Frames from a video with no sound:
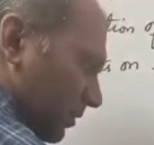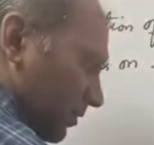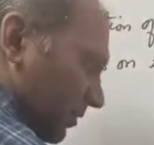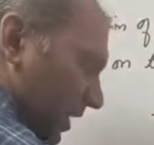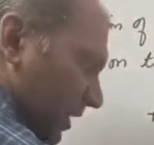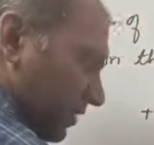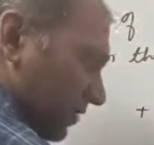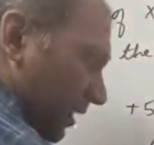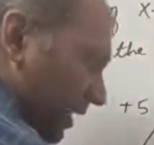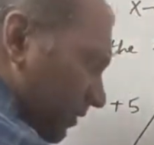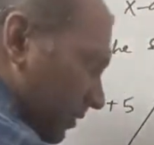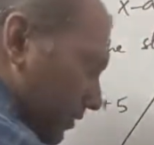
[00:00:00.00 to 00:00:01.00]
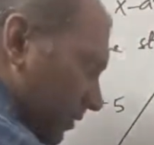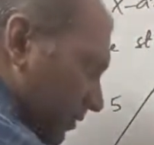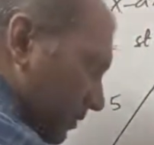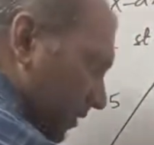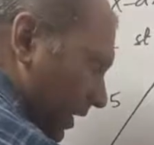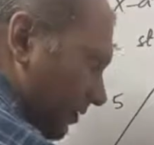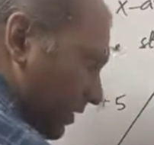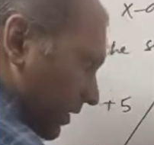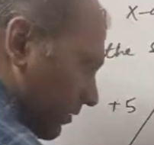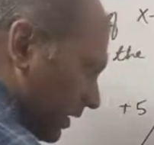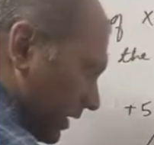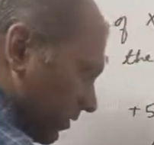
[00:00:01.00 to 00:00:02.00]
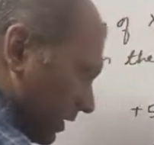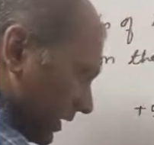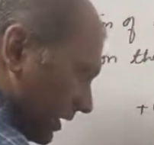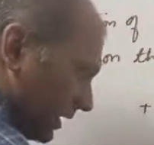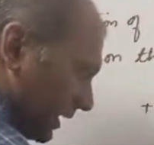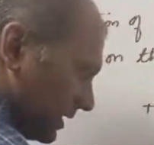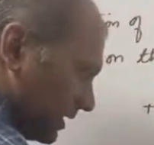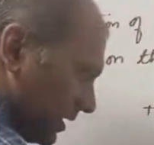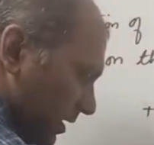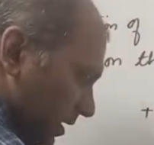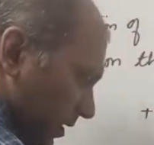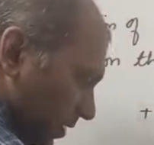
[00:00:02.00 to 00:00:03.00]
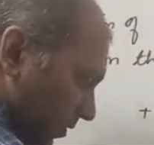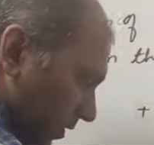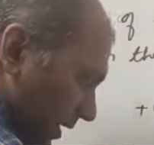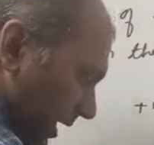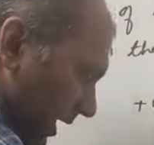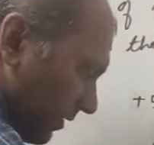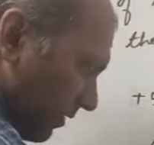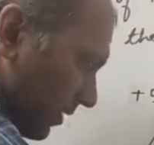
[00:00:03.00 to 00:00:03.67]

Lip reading: 5 here will get cancelled. We'll have